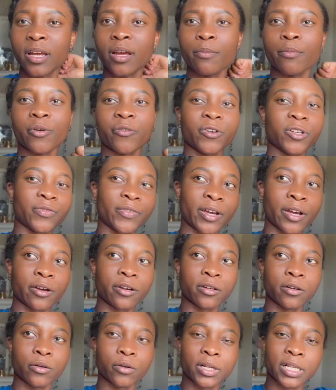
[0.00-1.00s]
But first of all, I gotta
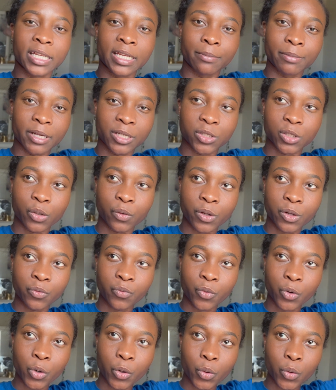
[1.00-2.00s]
go clean my sewing
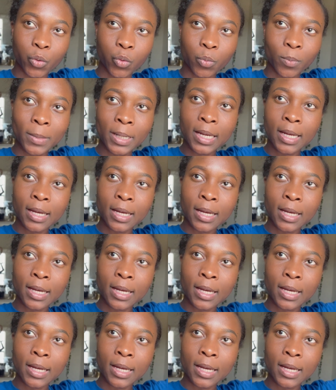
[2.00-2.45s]
room.